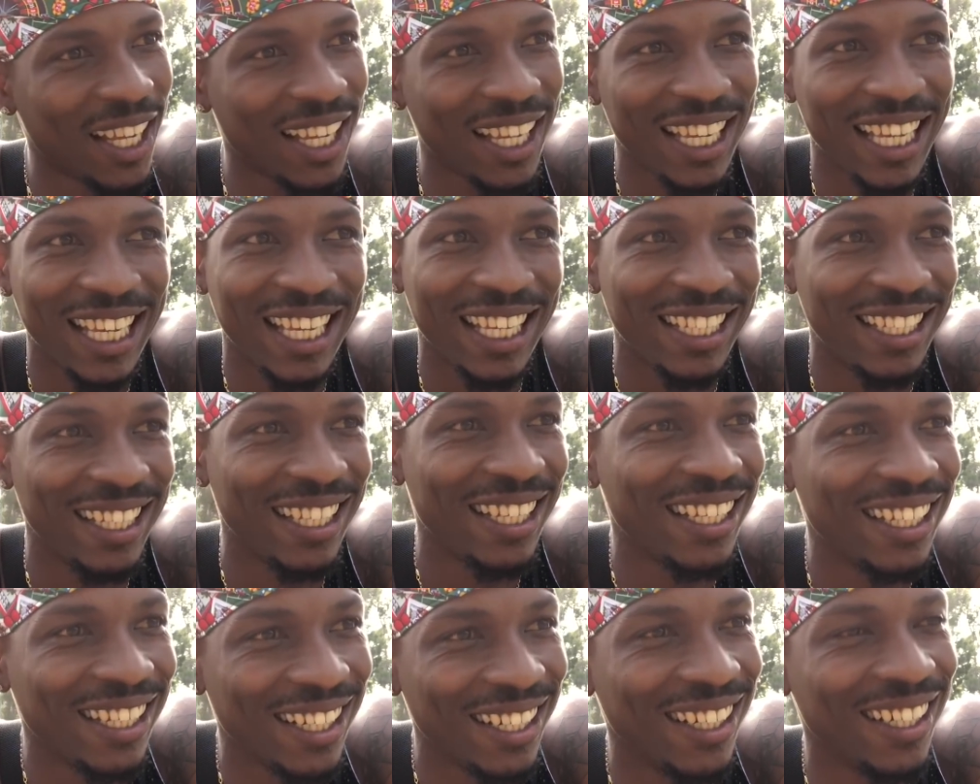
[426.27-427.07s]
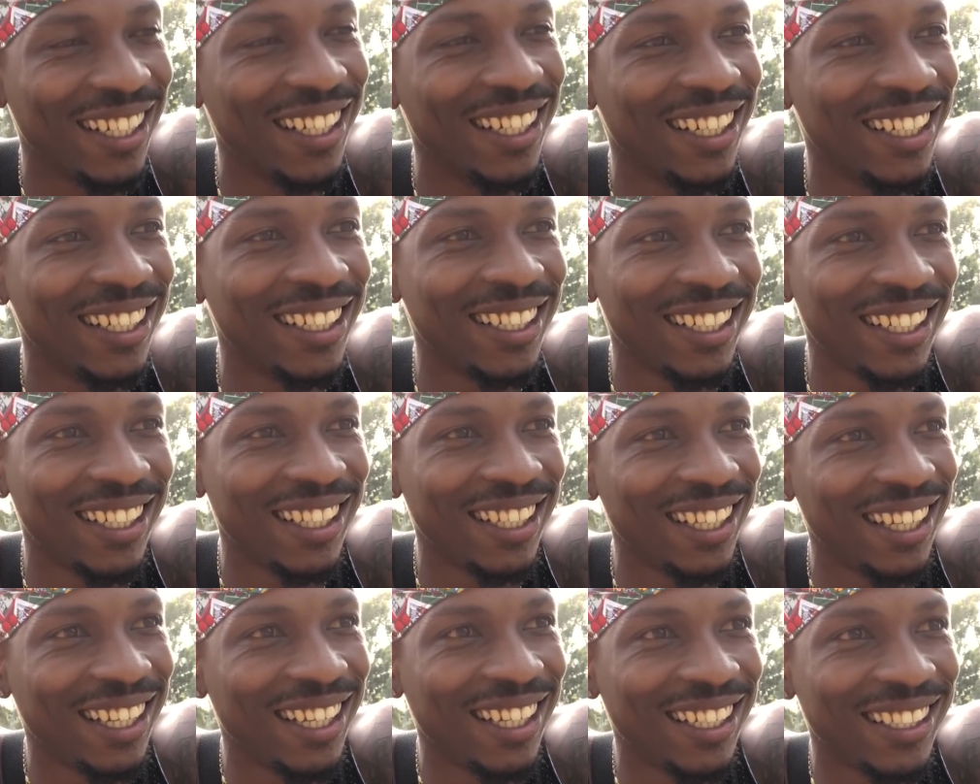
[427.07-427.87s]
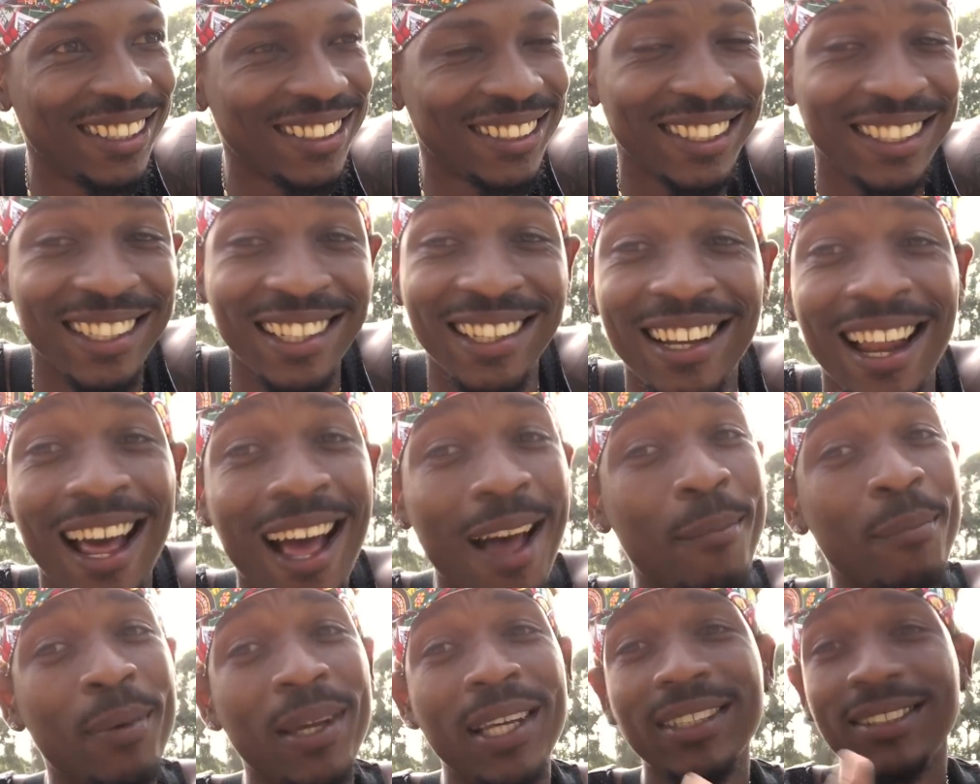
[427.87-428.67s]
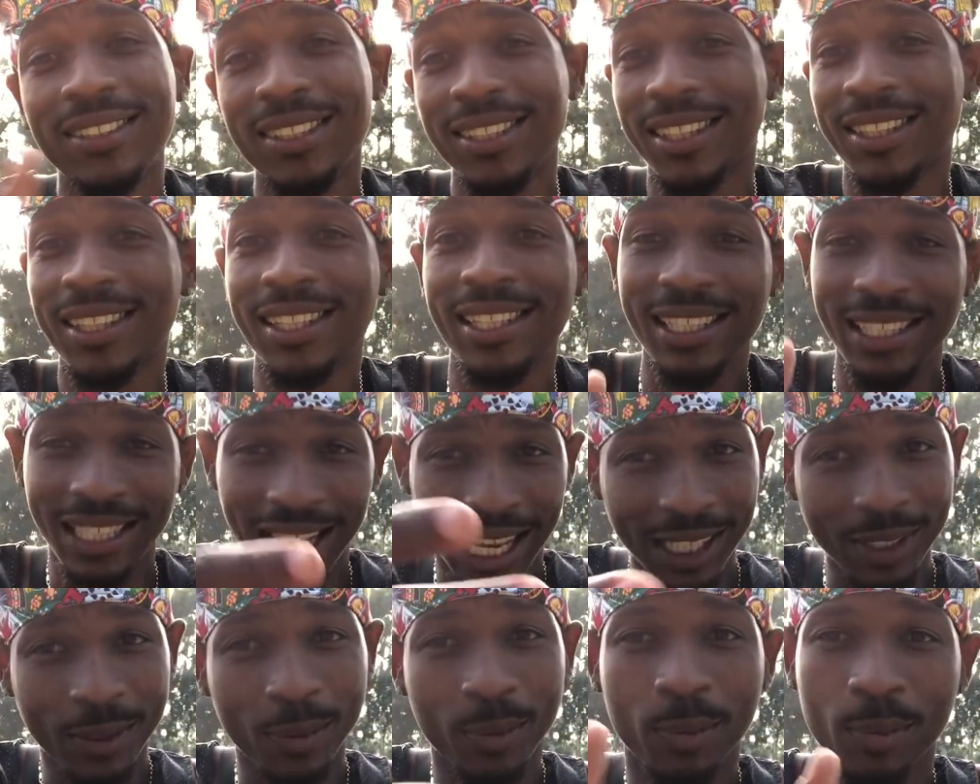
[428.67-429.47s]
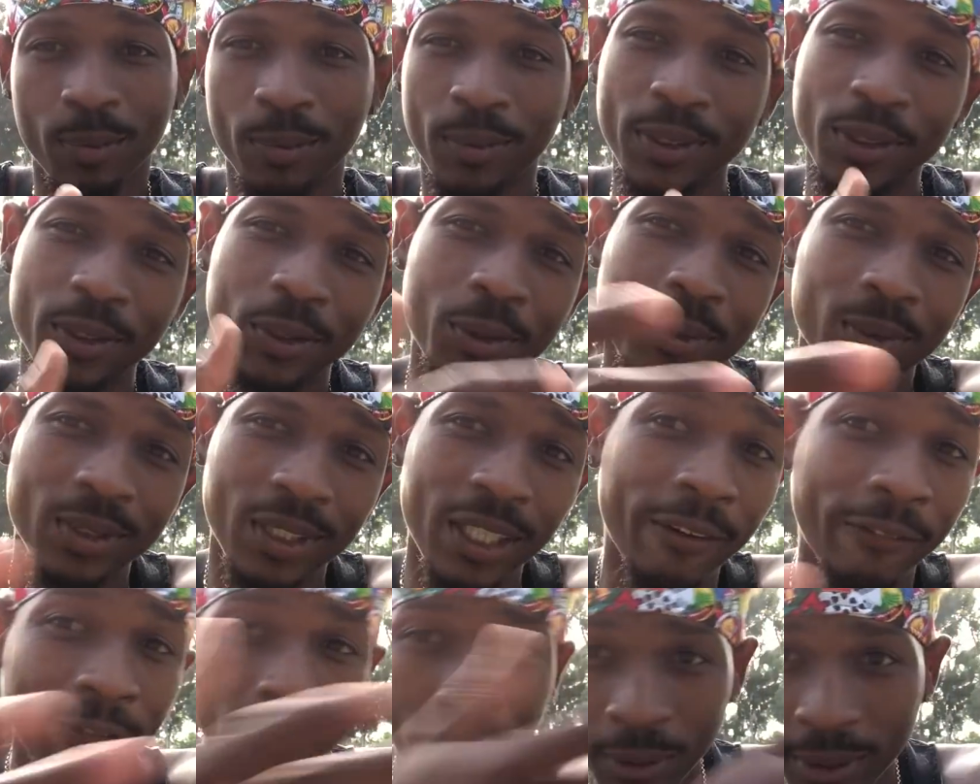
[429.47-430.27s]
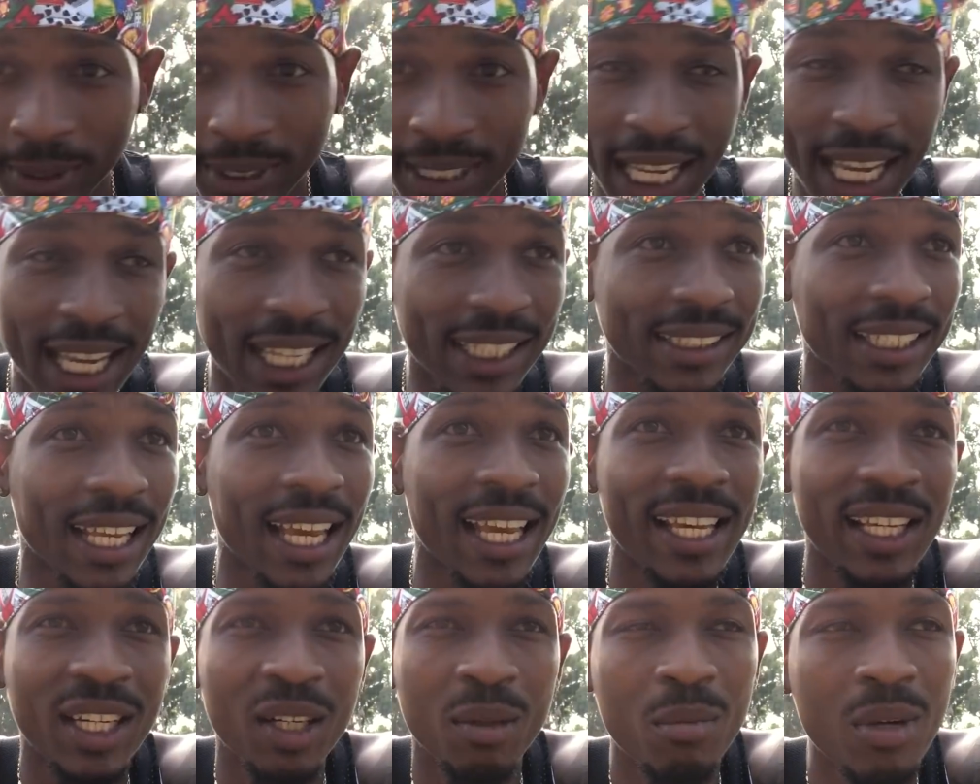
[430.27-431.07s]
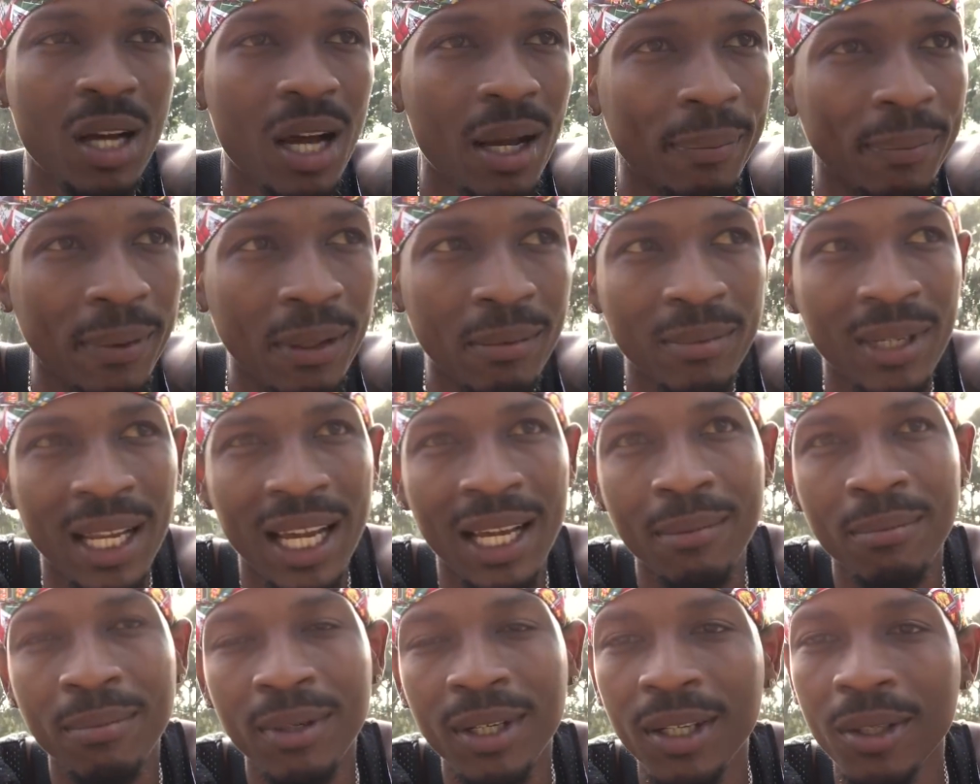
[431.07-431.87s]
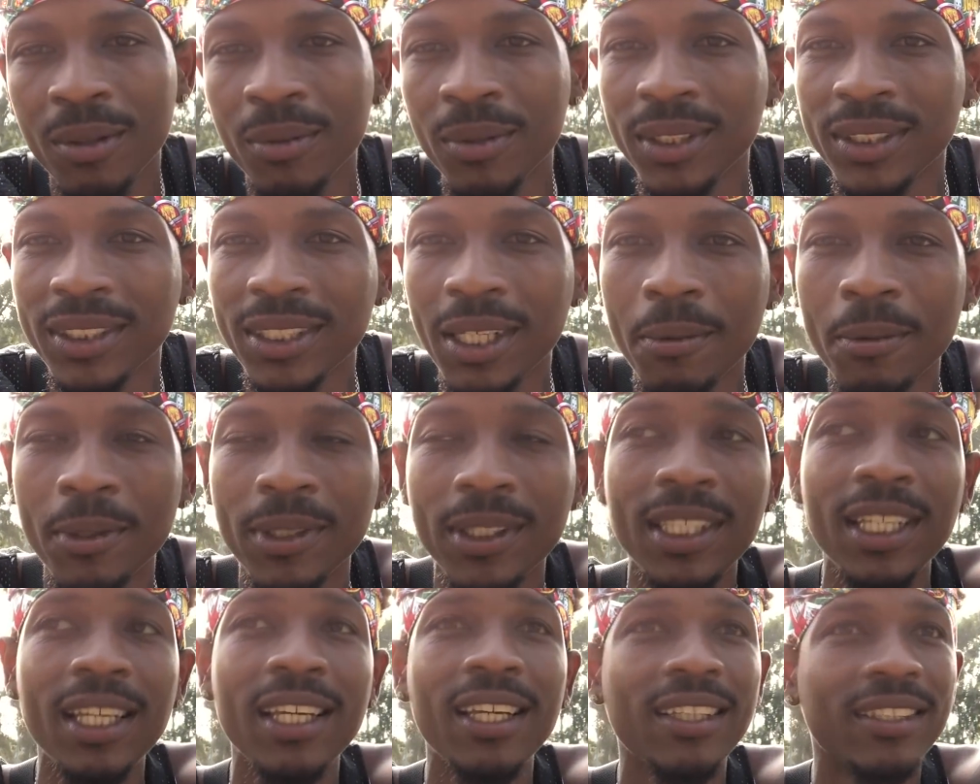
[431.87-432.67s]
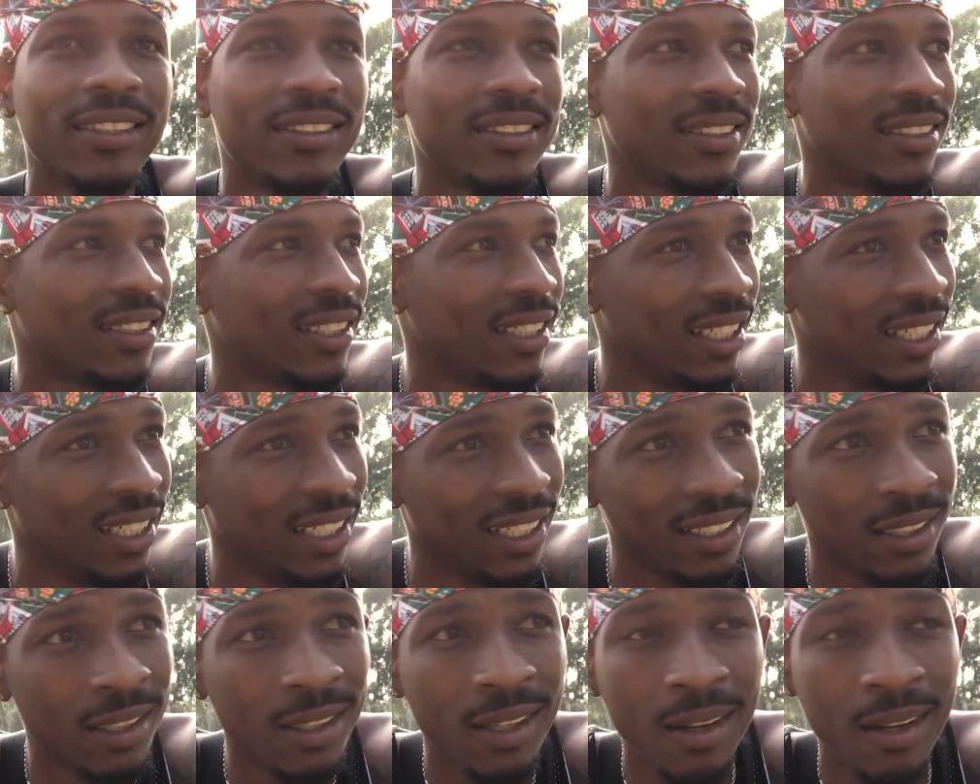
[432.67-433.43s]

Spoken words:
And then so then I basically, that's what you see from the text. I hit him up. I'm like, bro, what's up with this? And